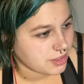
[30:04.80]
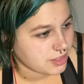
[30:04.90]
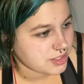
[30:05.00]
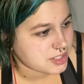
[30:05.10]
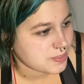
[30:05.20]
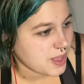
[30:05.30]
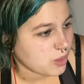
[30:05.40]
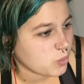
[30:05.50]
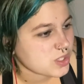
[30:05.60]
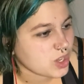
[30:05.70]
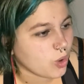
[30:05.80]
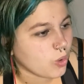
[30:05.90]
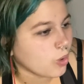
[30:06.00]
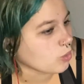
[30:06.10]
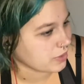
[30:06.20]
The smell was
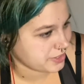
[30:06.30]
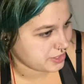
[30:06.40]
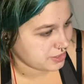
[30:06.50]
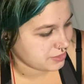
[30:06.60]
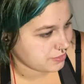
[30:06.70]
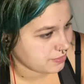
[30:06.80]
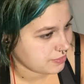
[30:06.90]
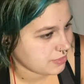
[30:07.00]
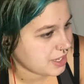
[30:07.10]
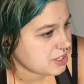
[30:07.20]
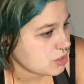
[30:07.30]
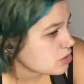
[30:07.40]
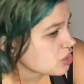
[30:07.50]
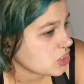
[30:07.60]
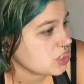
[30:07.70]
horrid. I
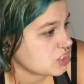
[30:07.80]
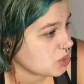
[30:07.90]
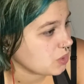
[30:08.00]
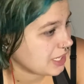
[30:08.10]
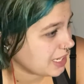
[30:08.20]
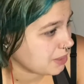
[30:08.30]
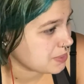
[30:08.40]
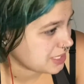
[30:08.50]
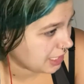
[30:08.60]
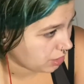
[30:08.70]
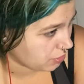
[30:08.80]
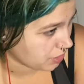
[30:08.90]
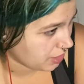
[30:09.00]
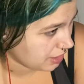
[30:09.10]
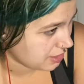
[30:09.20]
usually don't get upset over
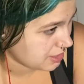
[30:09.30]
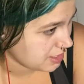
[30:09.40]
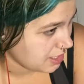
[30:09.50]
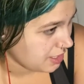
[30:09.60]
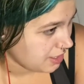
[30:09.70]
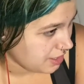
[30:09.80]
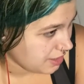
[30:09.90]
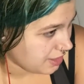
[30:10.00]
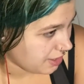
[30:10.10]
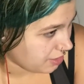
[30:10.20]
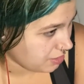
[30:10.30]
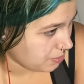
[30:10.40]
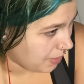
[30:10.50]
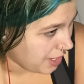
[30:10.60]
things that aren't my